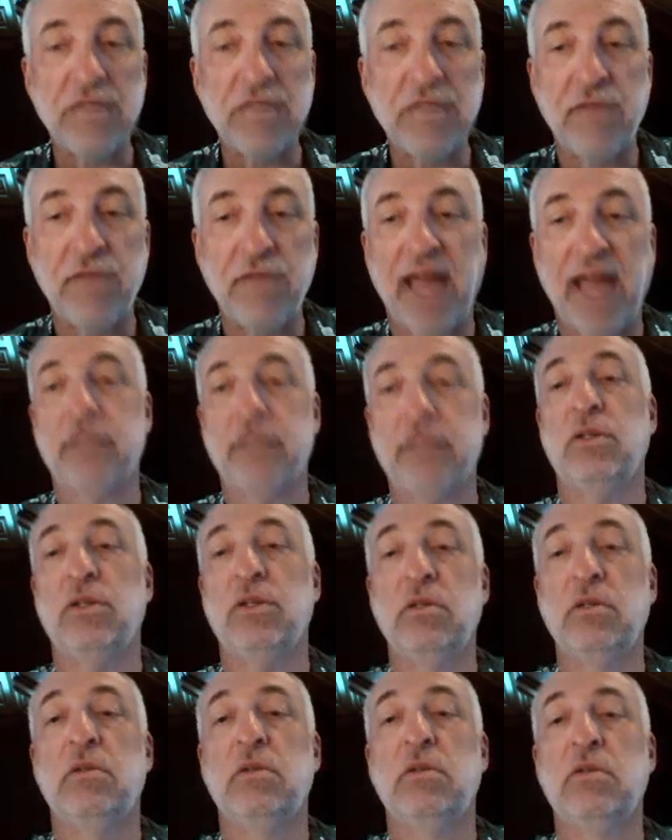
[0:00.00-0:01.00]

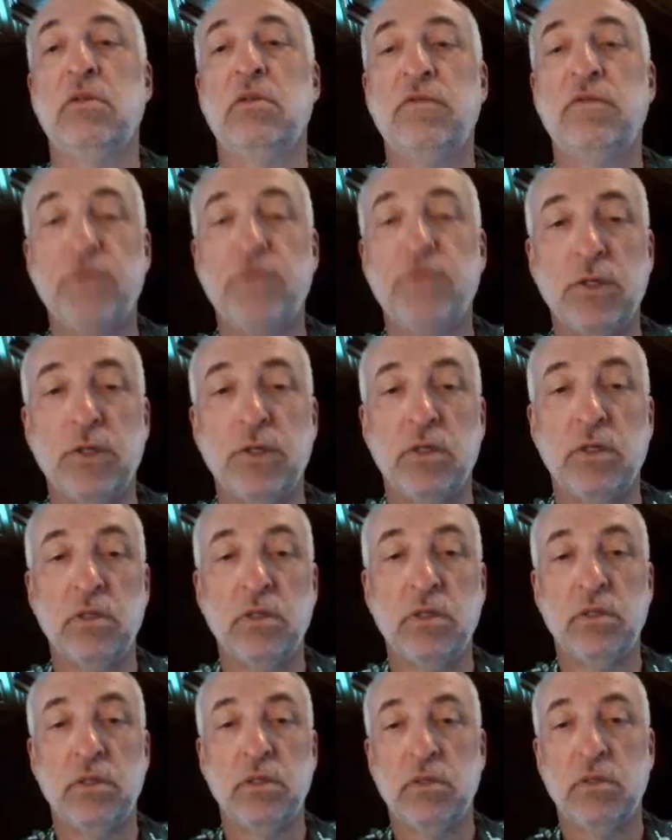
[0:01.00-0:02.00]
three-factor,
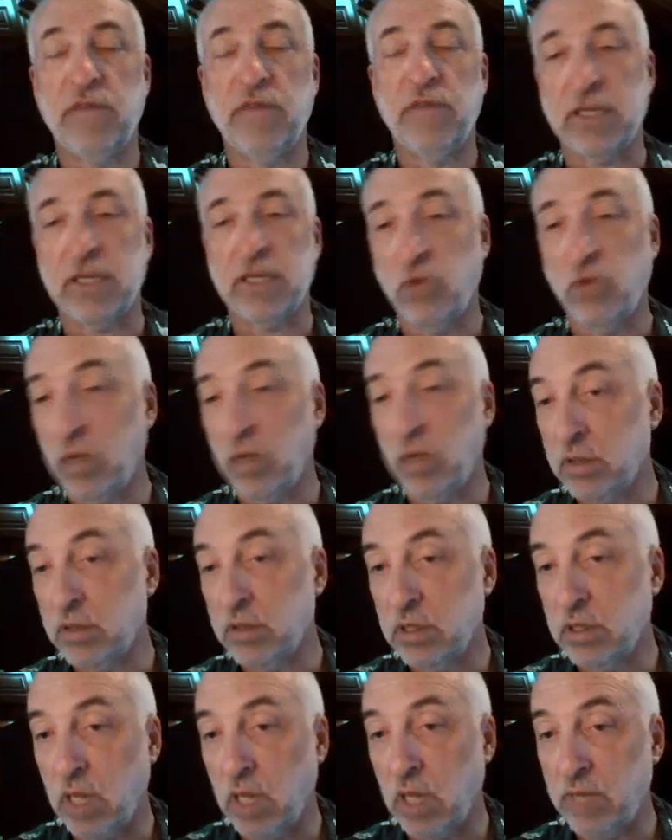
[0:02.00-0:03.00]
full
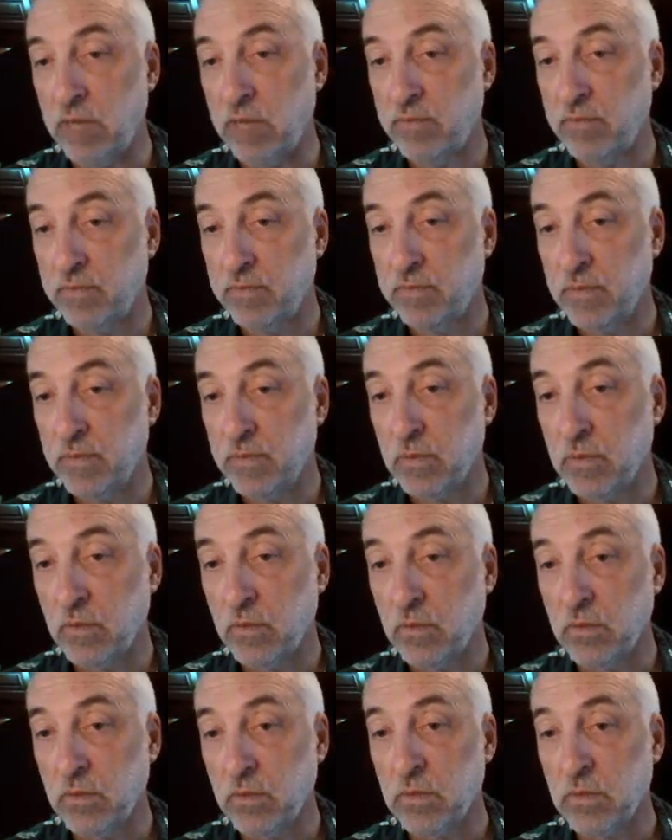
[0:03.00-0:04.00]
factorial design.
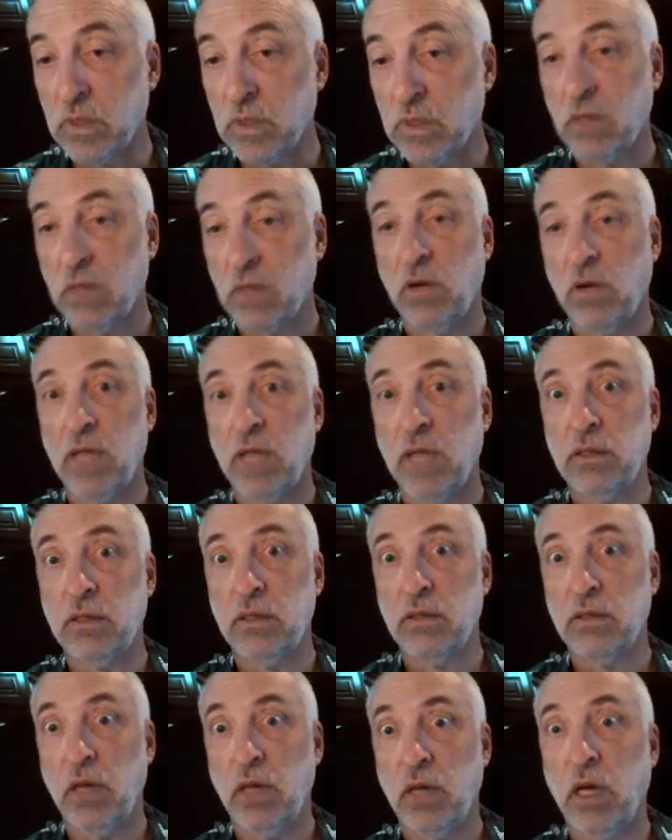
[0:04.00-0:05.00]

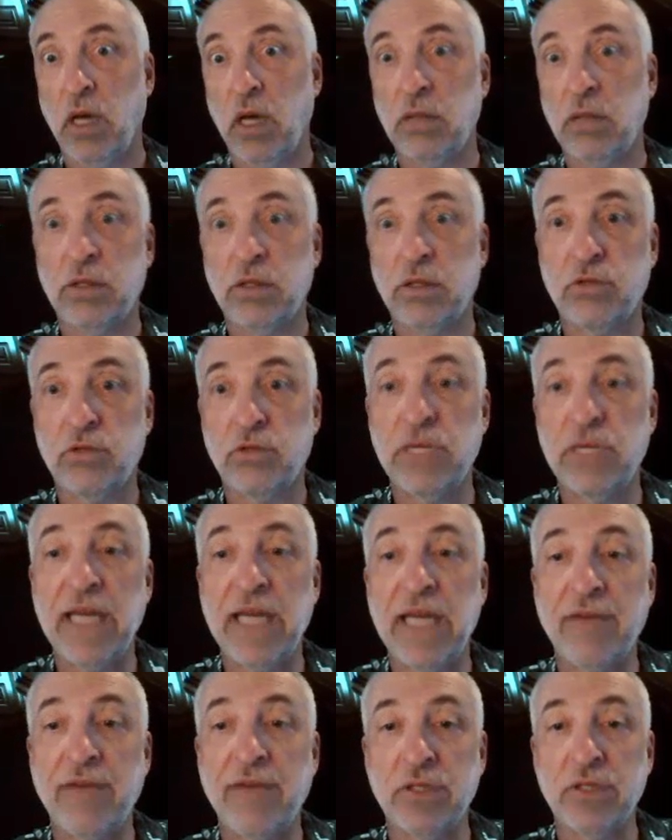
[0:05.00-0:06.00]
Right?
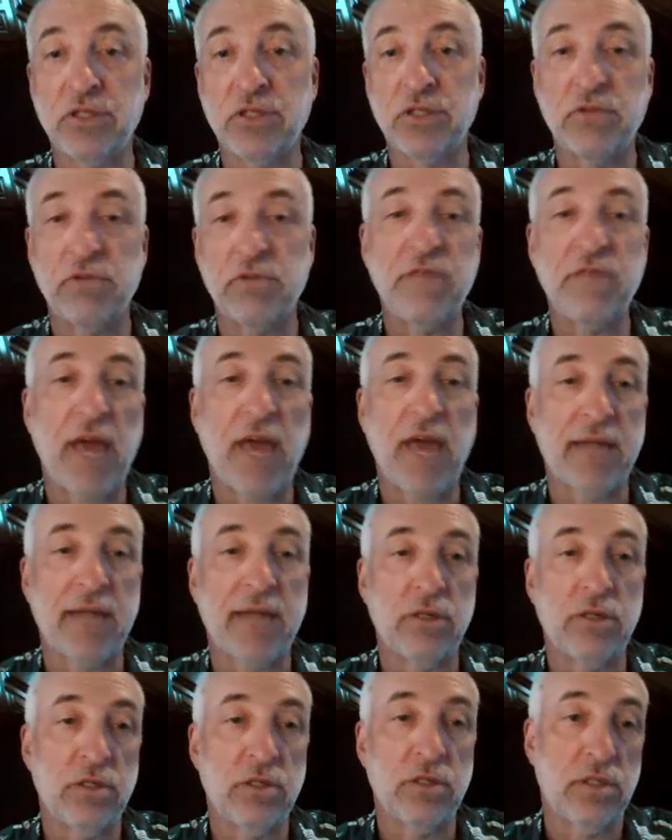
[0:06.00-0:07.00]
Three levels, three
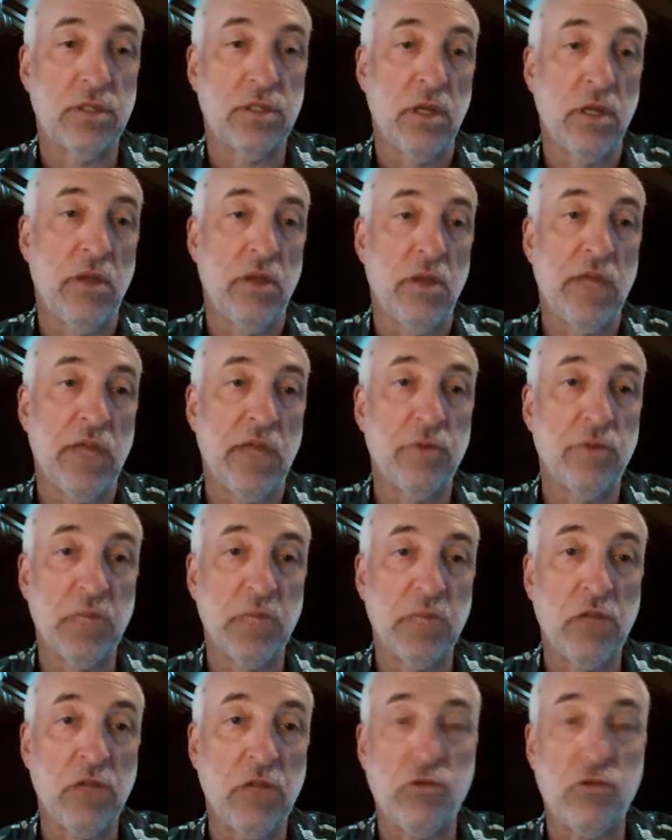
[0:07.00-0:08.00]
factors,
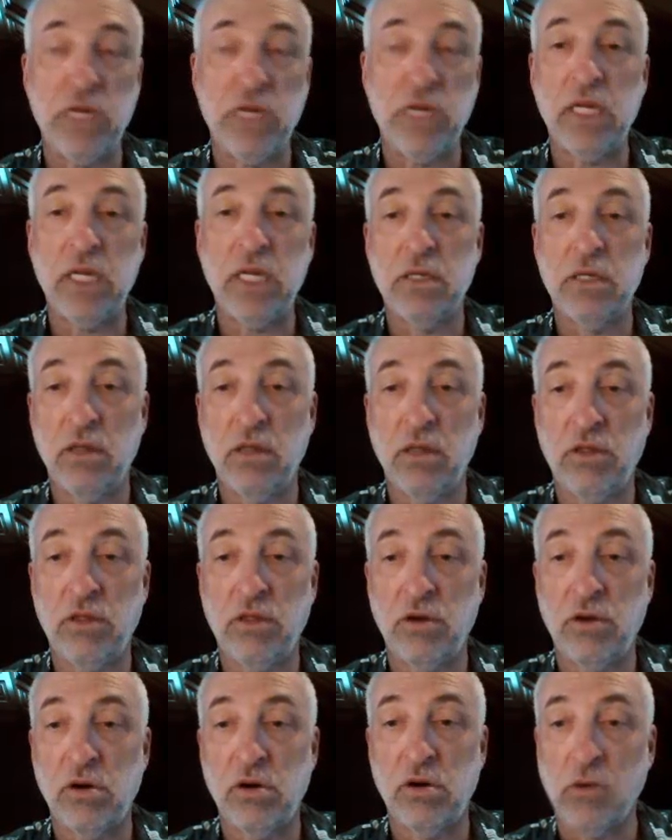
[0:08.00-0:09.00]
it would be 3
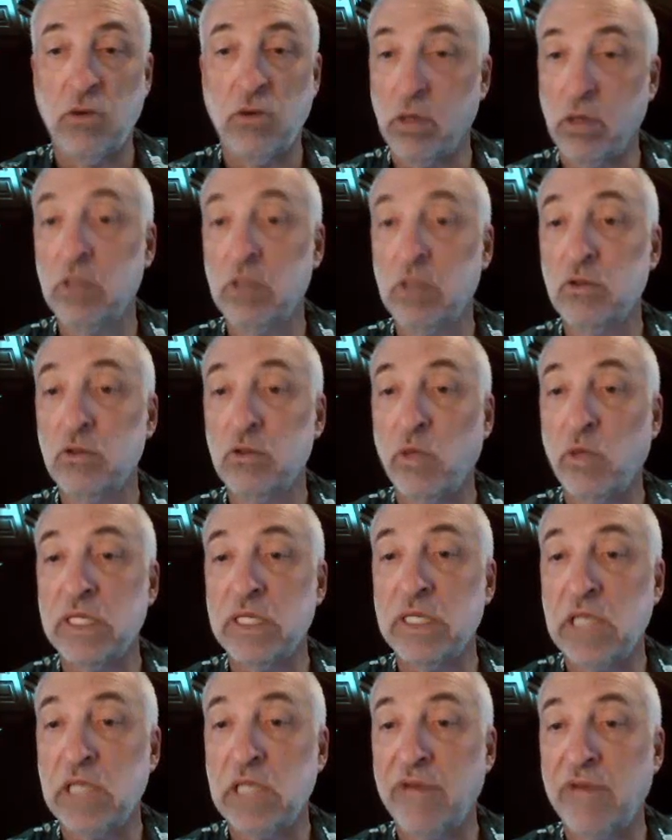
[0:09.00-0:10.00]
to the 3rd or
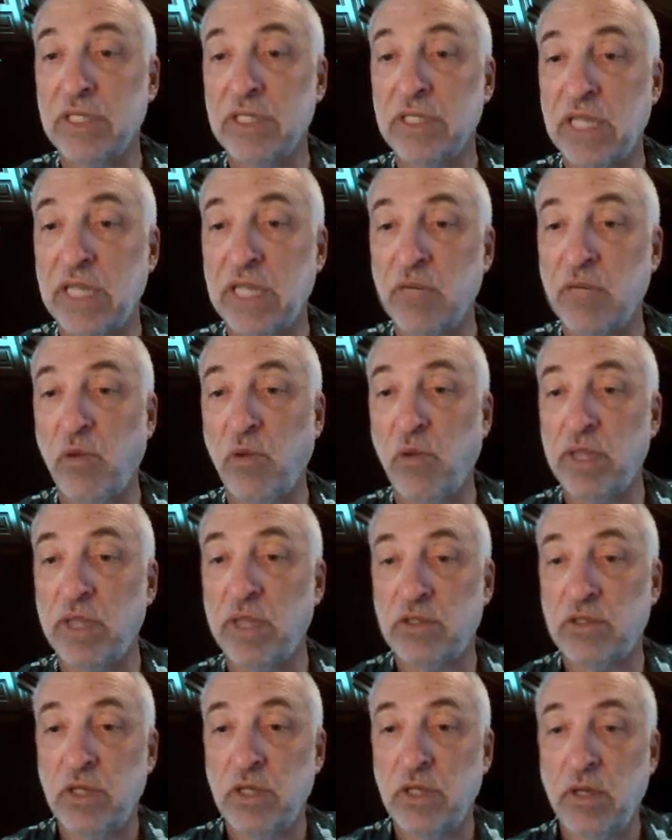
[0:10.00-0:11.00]
27 data
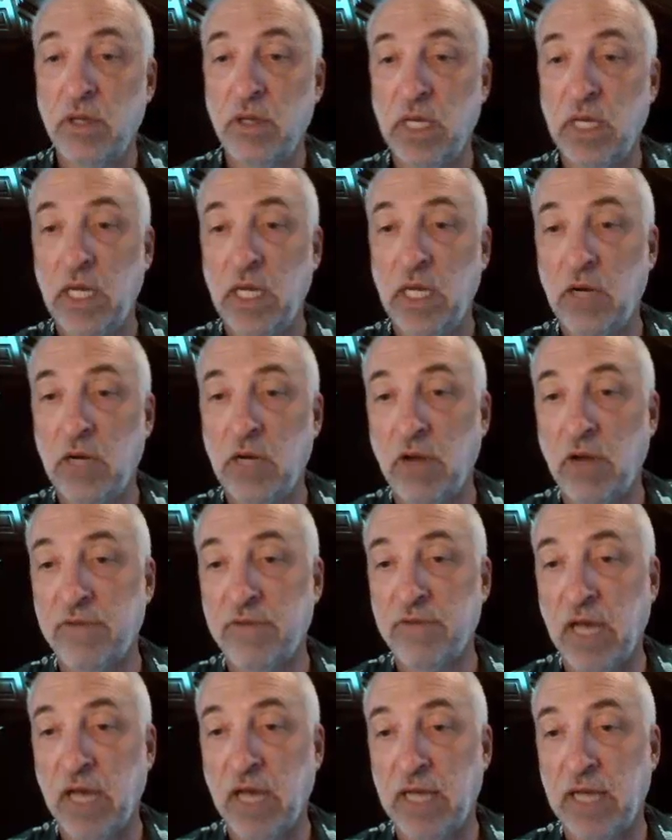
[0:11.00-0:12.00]
points.
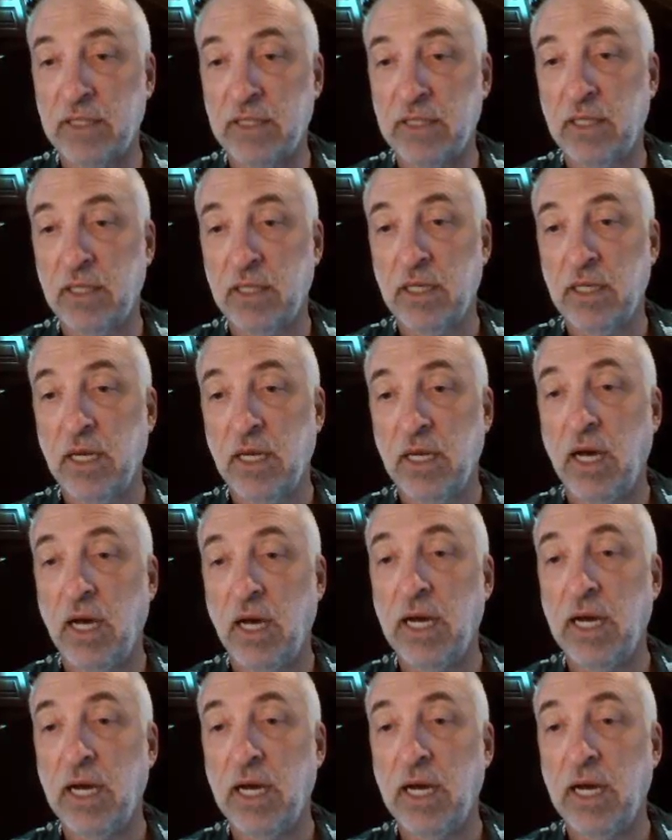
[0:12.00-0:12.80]
Here I've got